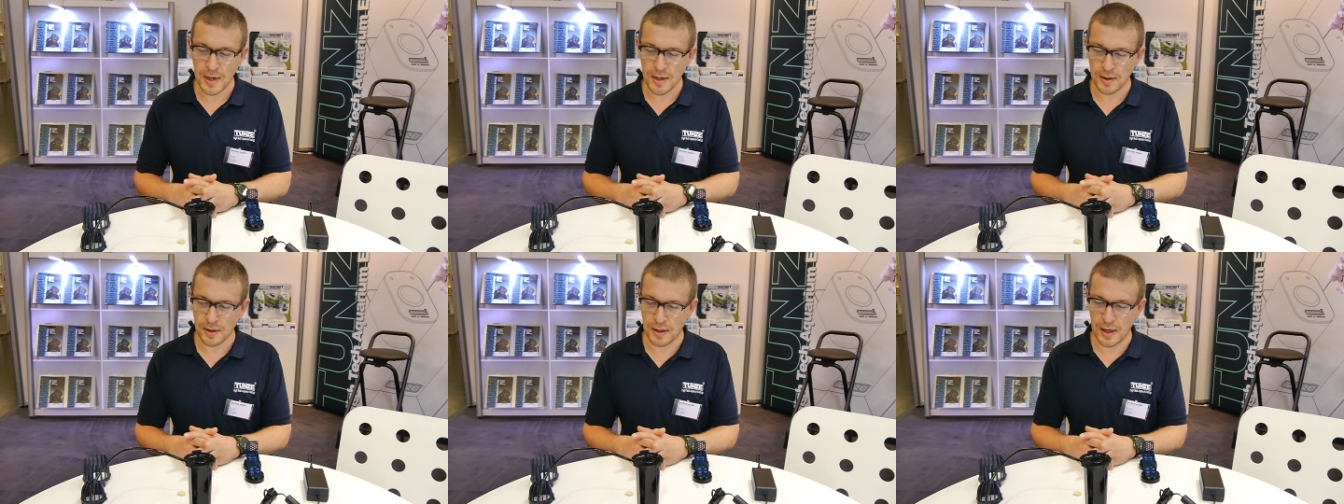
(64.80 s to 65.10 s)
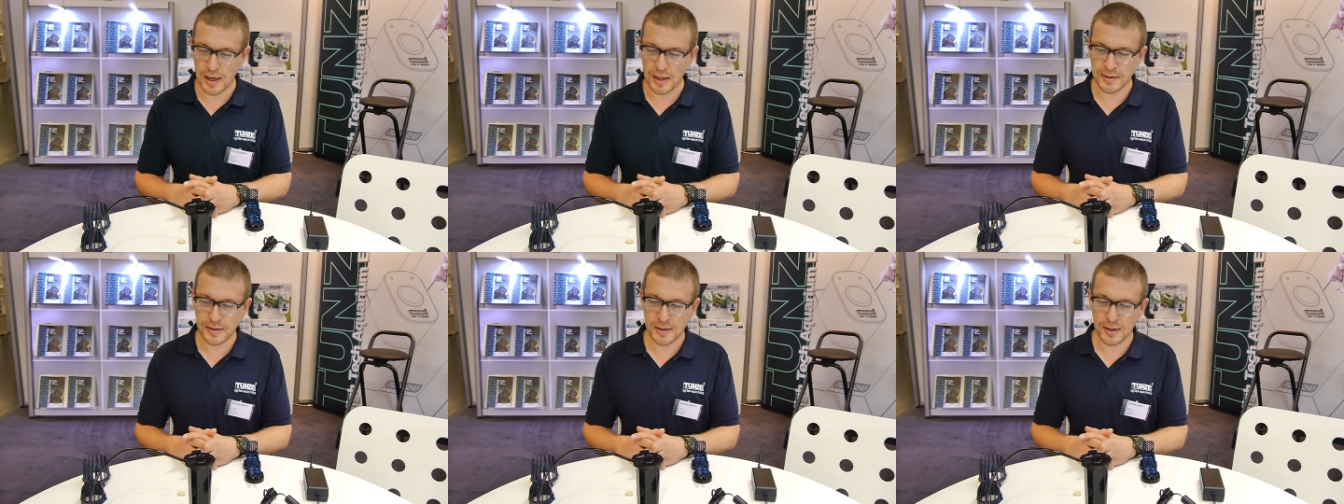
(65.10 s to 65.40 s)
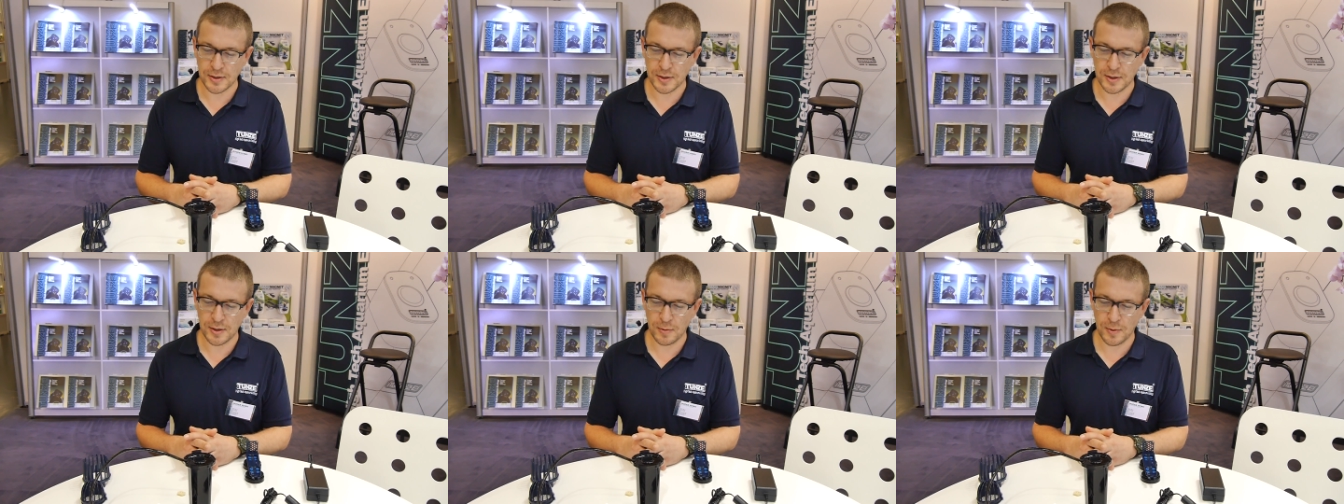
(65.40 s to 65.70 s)
The next
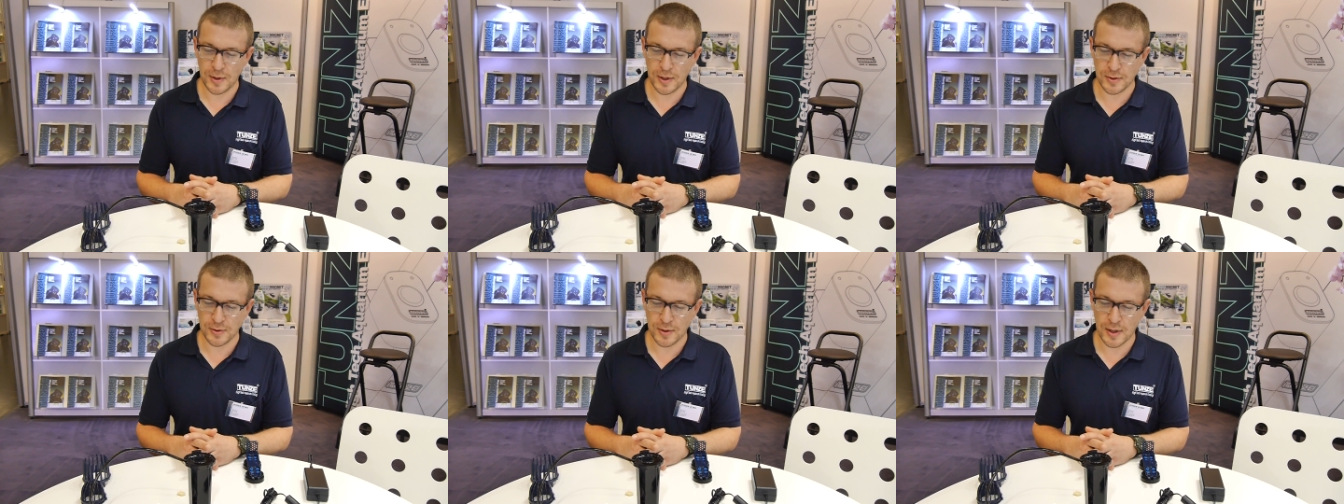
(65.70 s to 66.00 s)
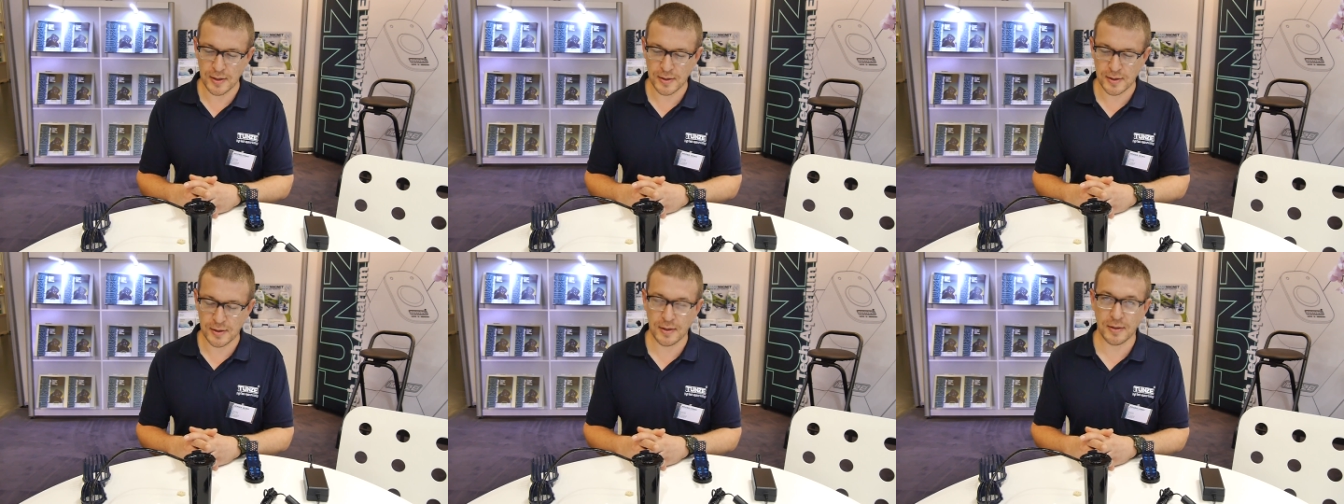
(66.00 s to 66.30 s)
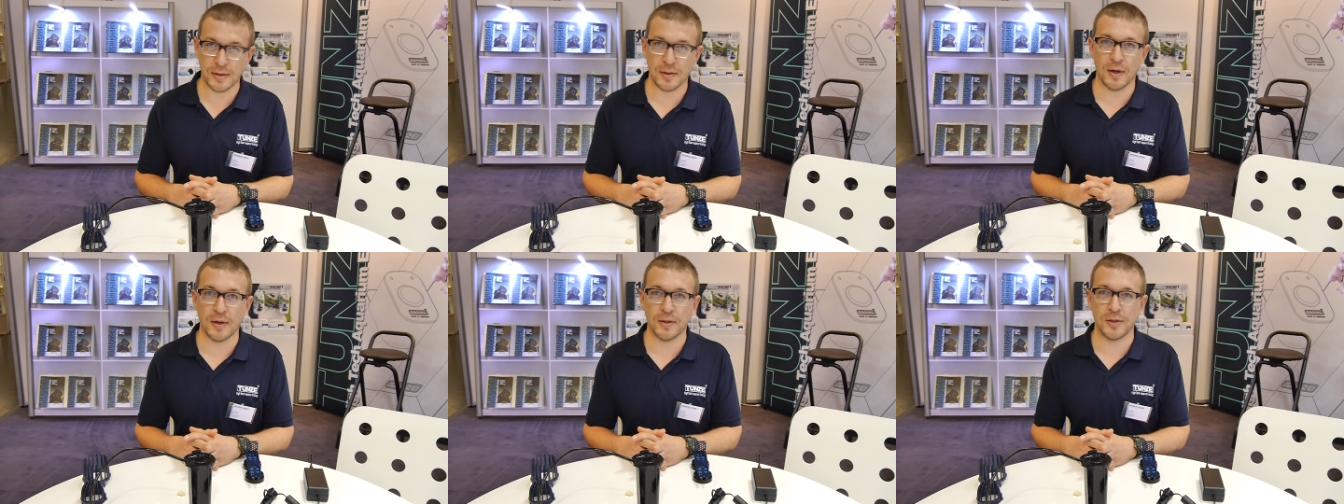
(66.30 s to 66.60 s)
issue we addressed
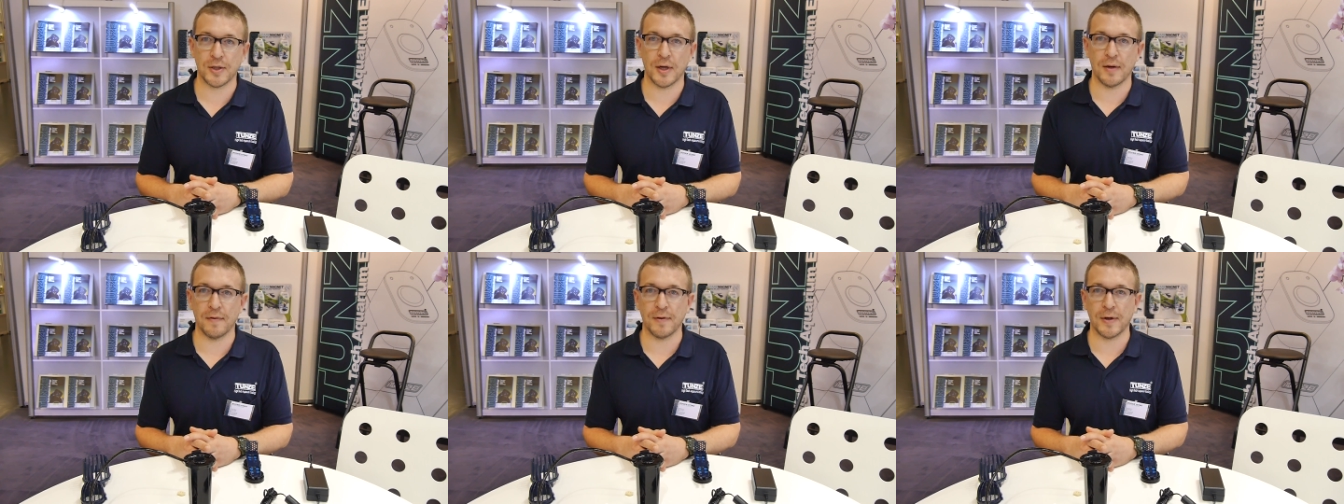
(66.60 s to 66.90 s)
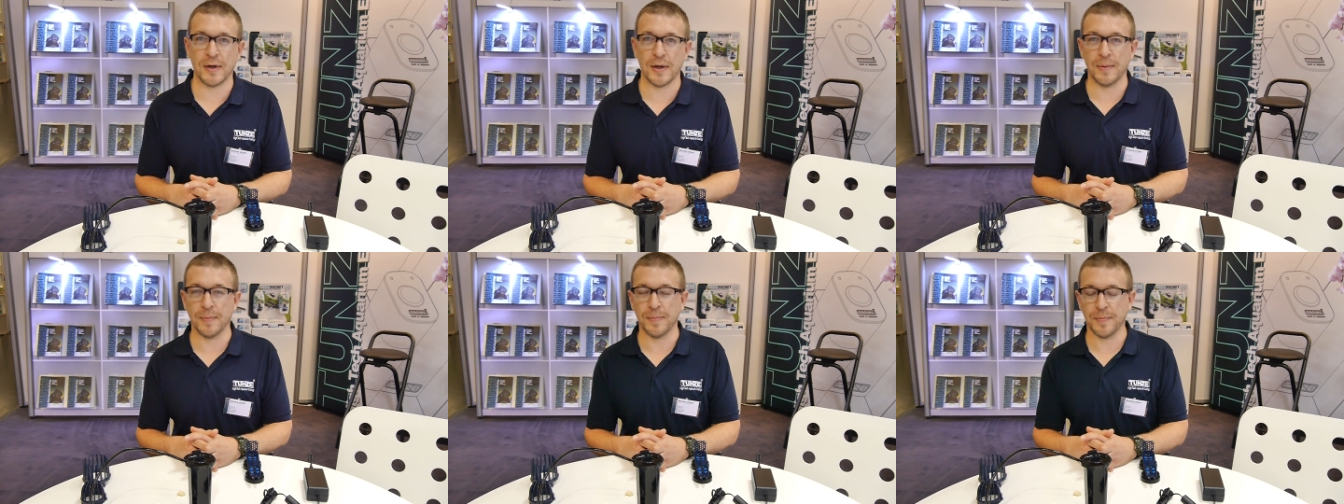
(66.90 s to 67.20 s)
is longevity.